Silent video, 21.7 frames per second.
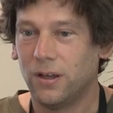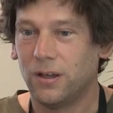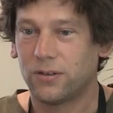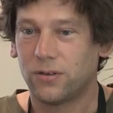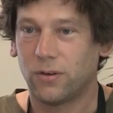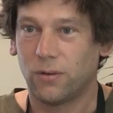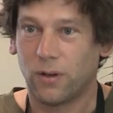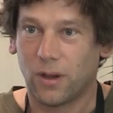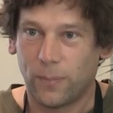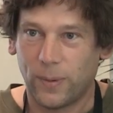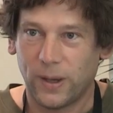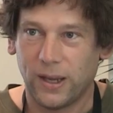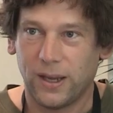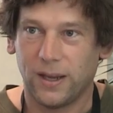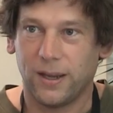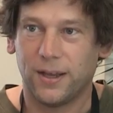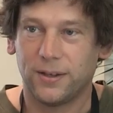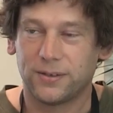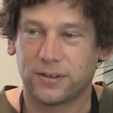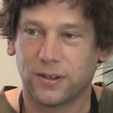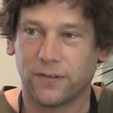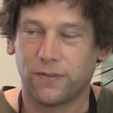to appear
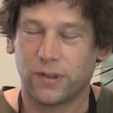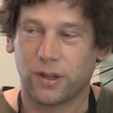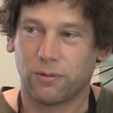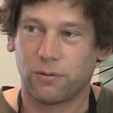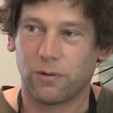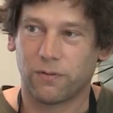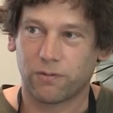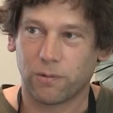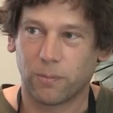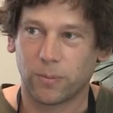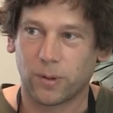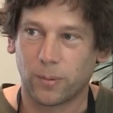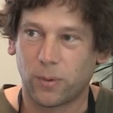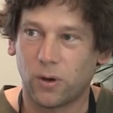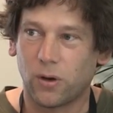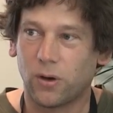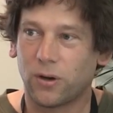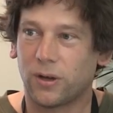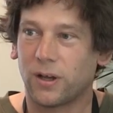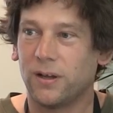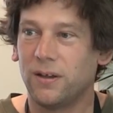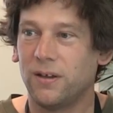as if they were from the
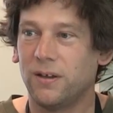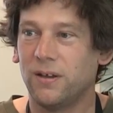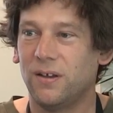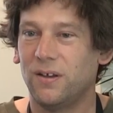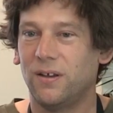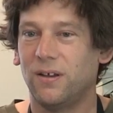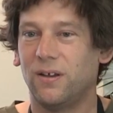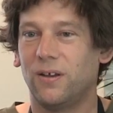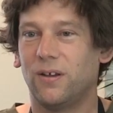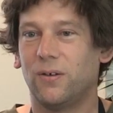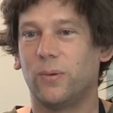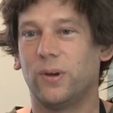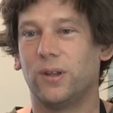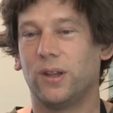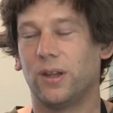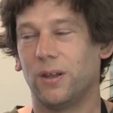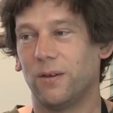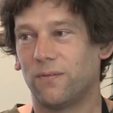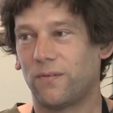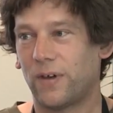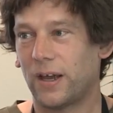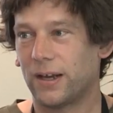blogger, when
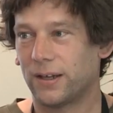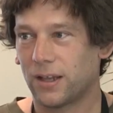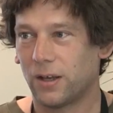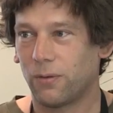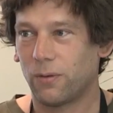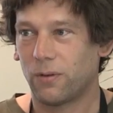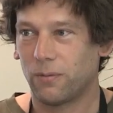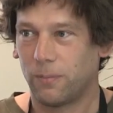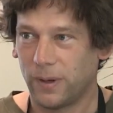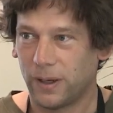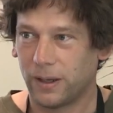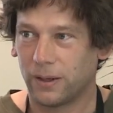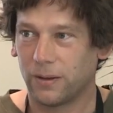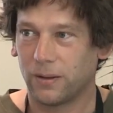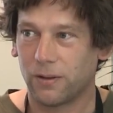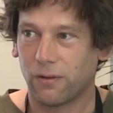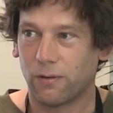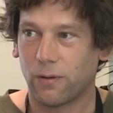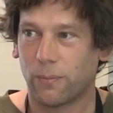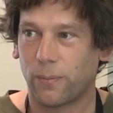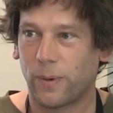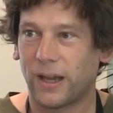in fact they were being
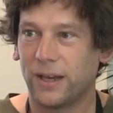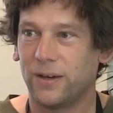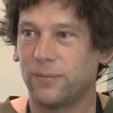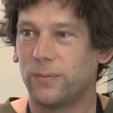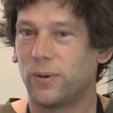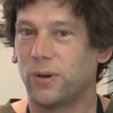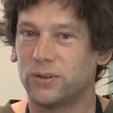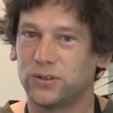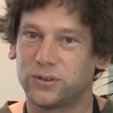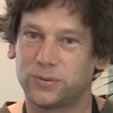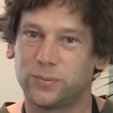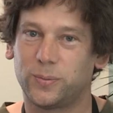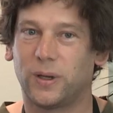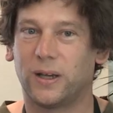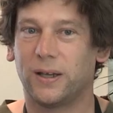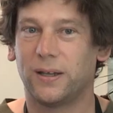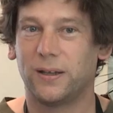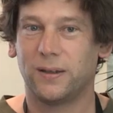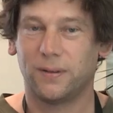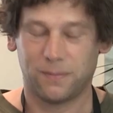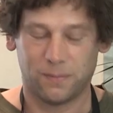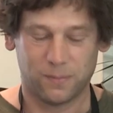they were paid posts
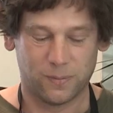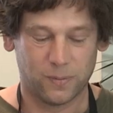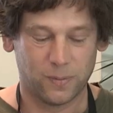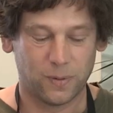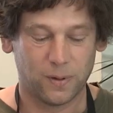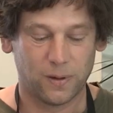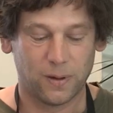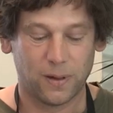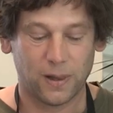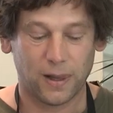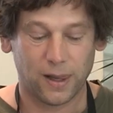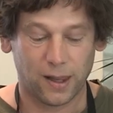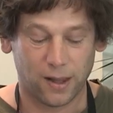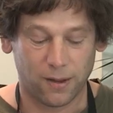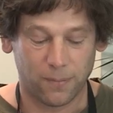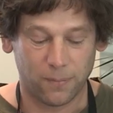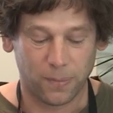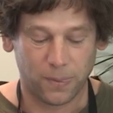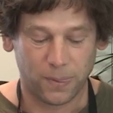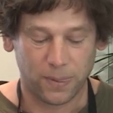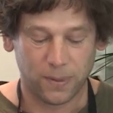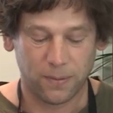by
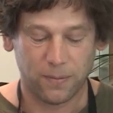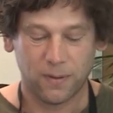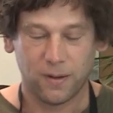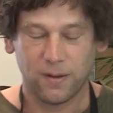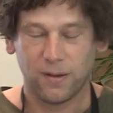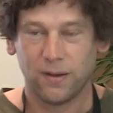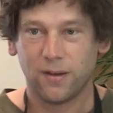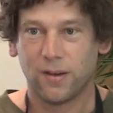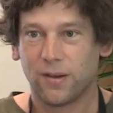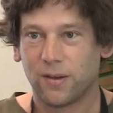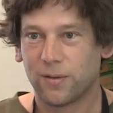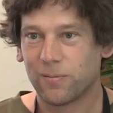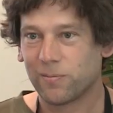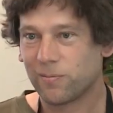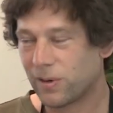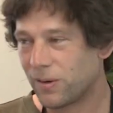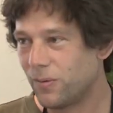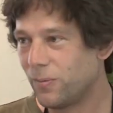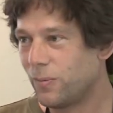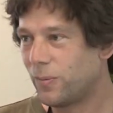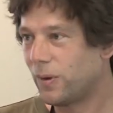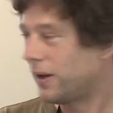um,
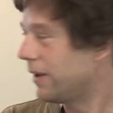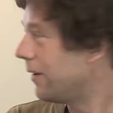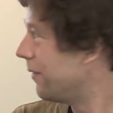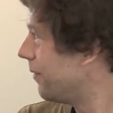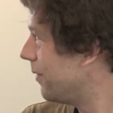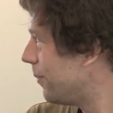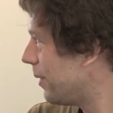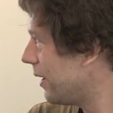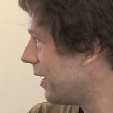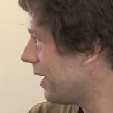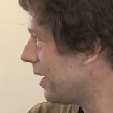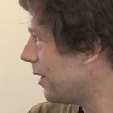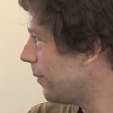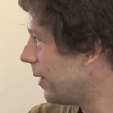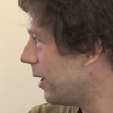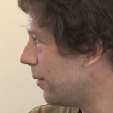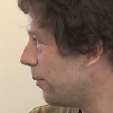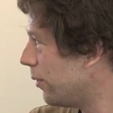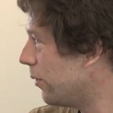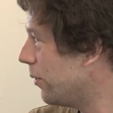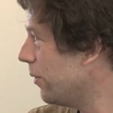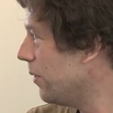written by the PR
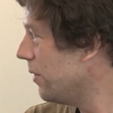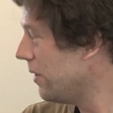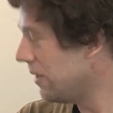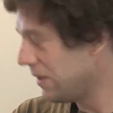people.